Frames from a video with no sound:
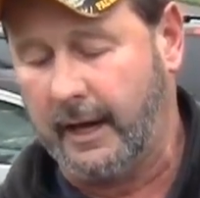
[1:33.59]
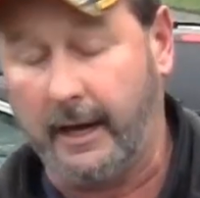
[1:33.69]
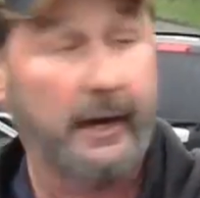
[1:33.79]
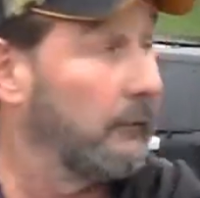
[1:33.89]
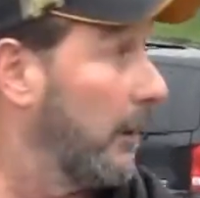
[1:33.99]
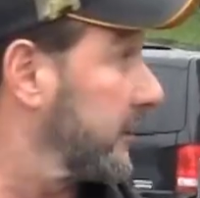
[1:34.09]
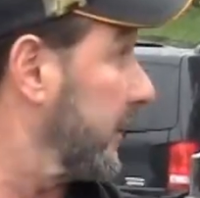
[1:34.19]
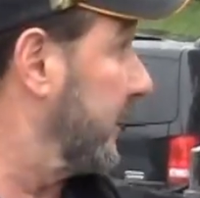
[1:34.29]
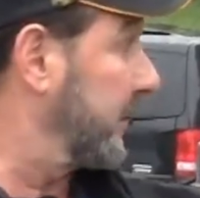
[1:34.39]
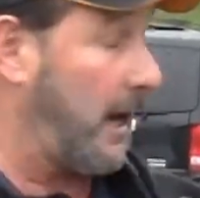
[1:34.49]
and
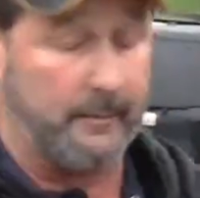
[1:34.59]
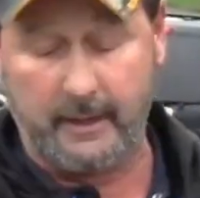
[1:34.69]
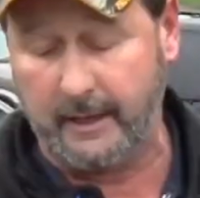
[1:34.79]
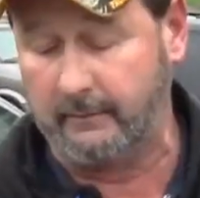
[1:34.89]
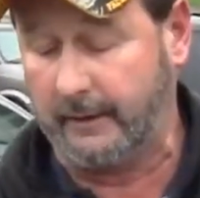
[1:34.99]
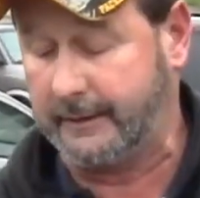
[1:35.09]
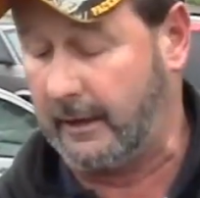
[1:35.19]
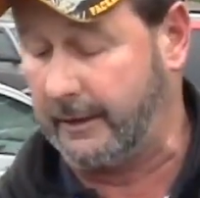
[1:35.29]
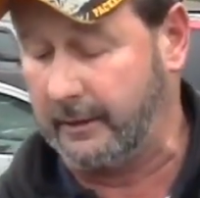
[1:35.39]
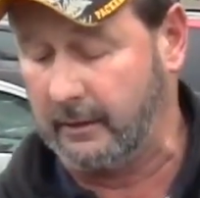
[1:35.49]
residents of that main right
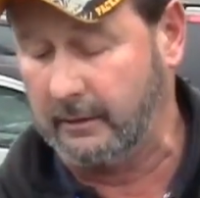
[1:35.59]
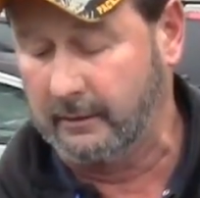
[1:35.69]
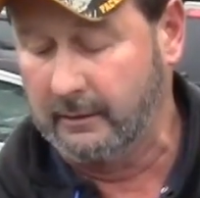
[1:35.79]
down here.